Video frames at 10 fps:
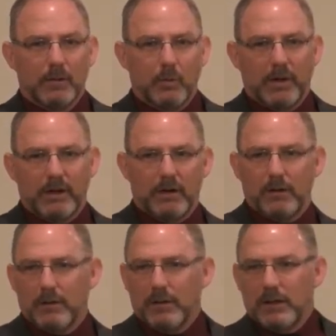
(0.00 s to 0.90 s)

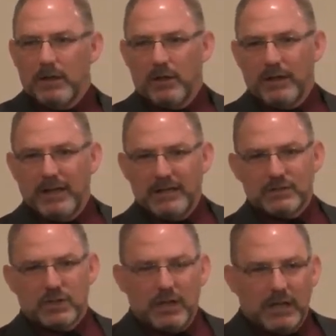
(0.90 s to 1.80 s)
Where, you know,
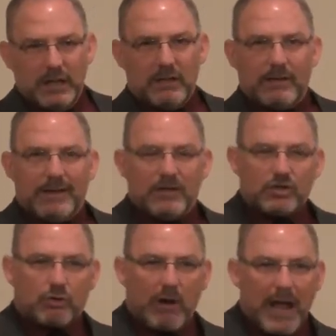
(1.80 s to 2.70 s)
he's, he, he
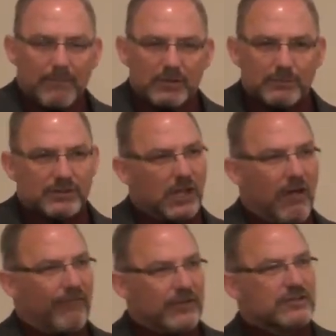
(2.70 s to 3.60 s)
describes
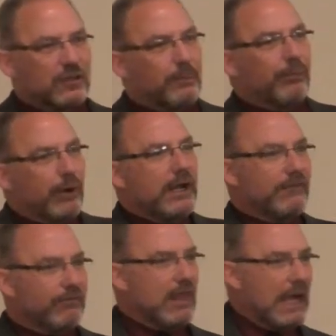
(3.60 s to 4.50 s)
himself as the bread
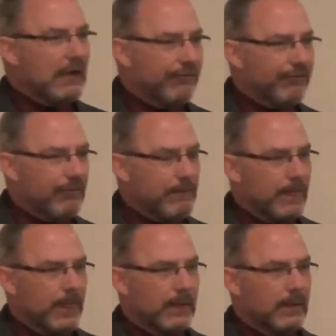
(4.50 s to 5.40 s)
of life.
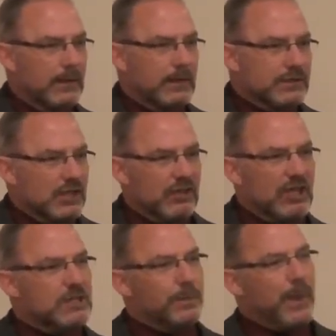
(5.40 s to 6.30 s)
See,
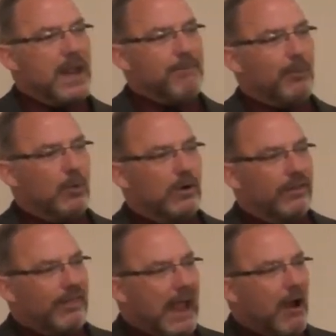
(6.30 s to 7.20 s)
these people were
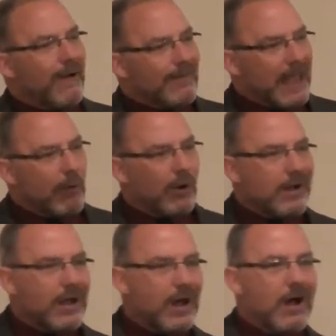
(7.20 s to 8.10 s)
there and they were
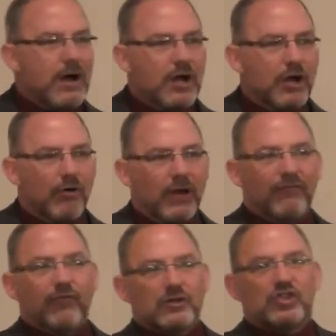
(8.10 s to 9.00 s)
hungering
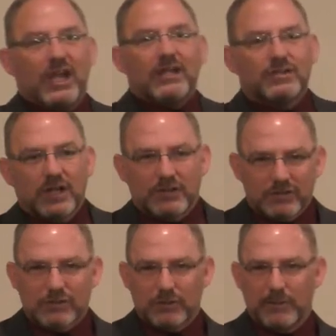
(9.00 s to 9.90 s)
for
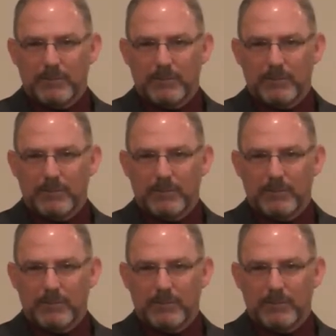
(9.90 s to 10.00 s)
Jesus.